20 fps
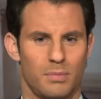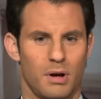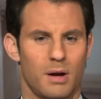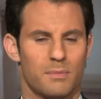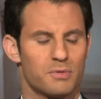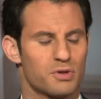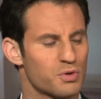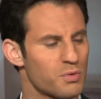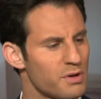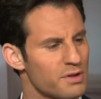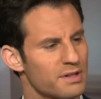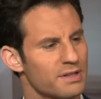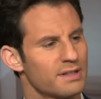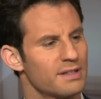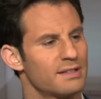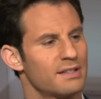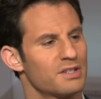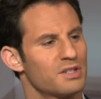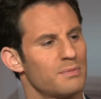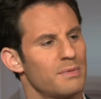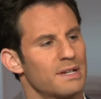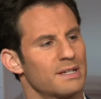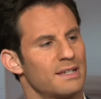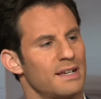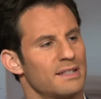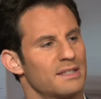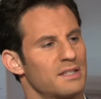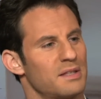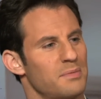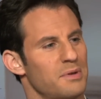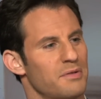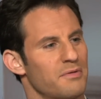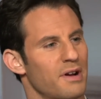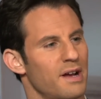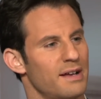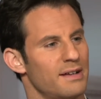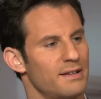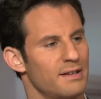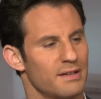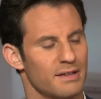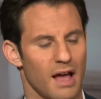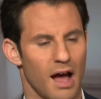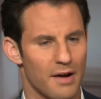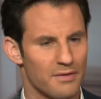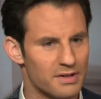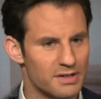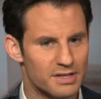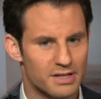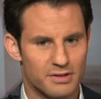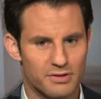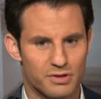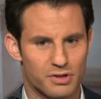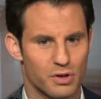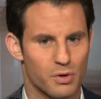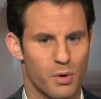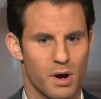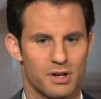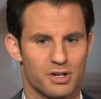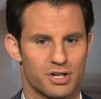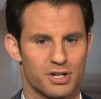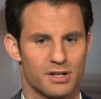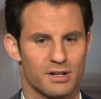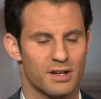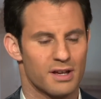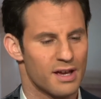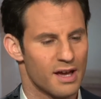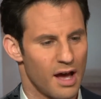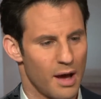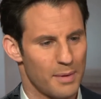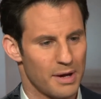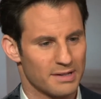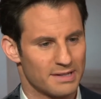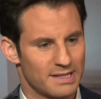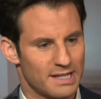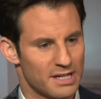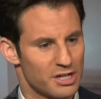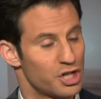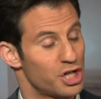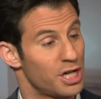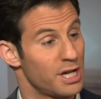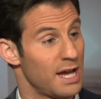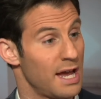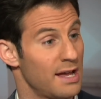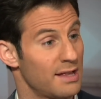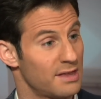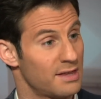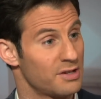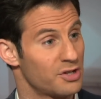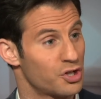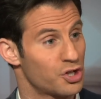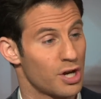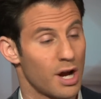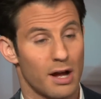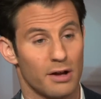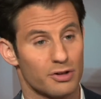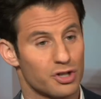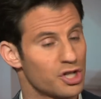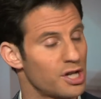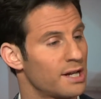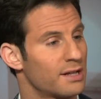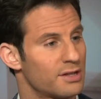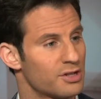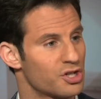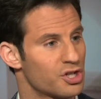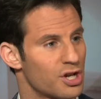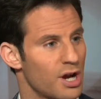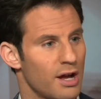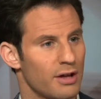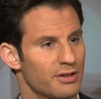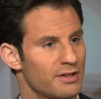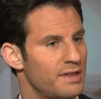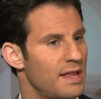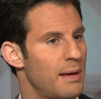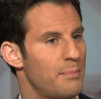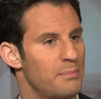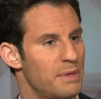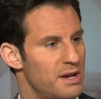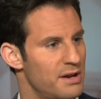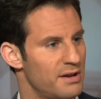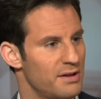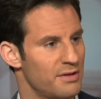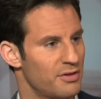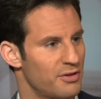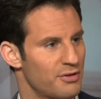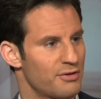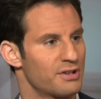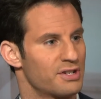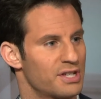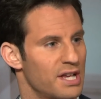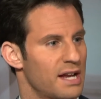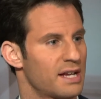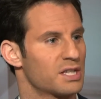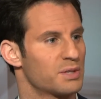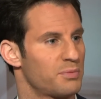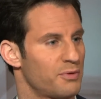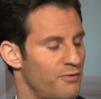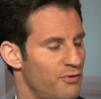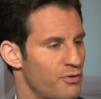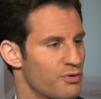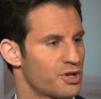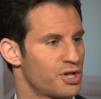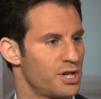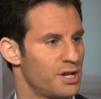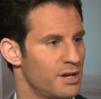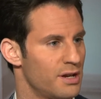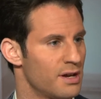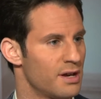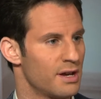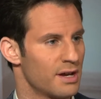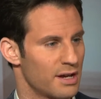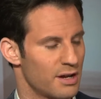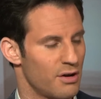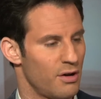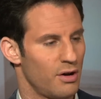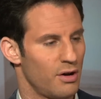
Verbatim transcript: Bob, there's one thing that doesn't make sense to me, right? Obviously, there's a question about did she hit this child, shake this child in that minute and 30 seconds before she, you know,